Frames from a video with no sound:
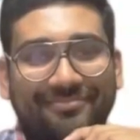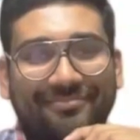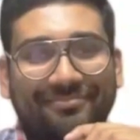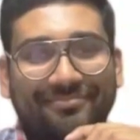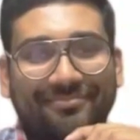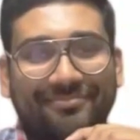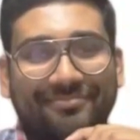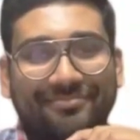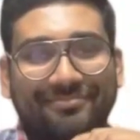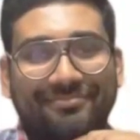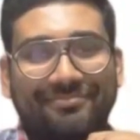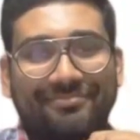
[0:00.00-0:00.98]

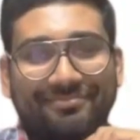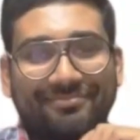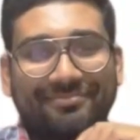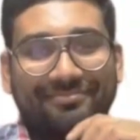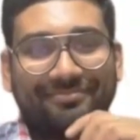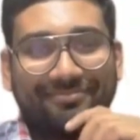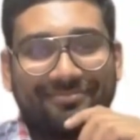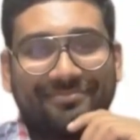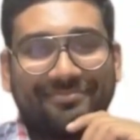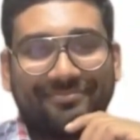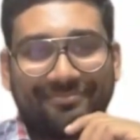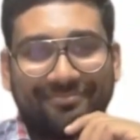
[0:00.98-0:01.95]

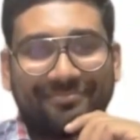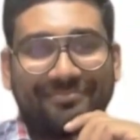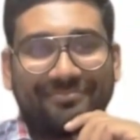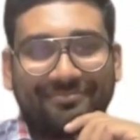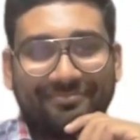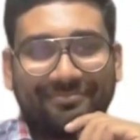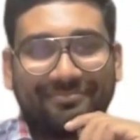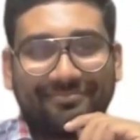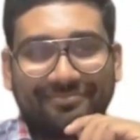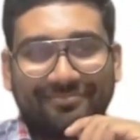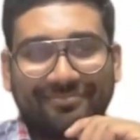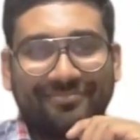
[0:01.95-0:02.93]

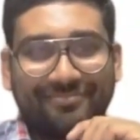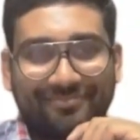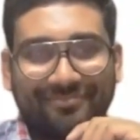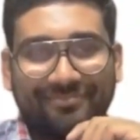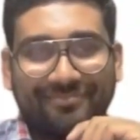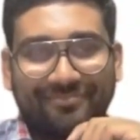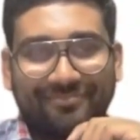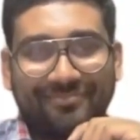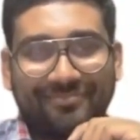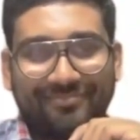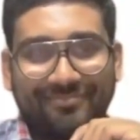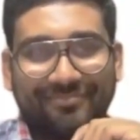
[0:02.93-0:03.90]

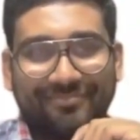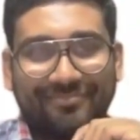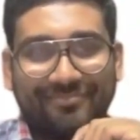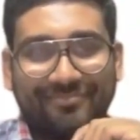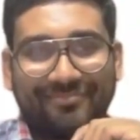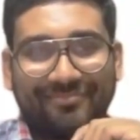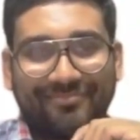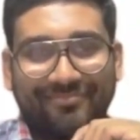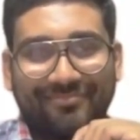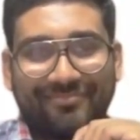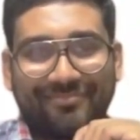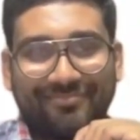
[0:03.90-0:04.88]

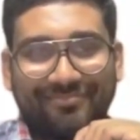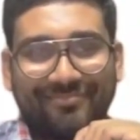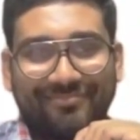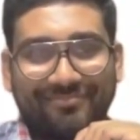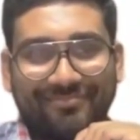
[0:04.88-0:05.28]
No words are spoken by the person on screen.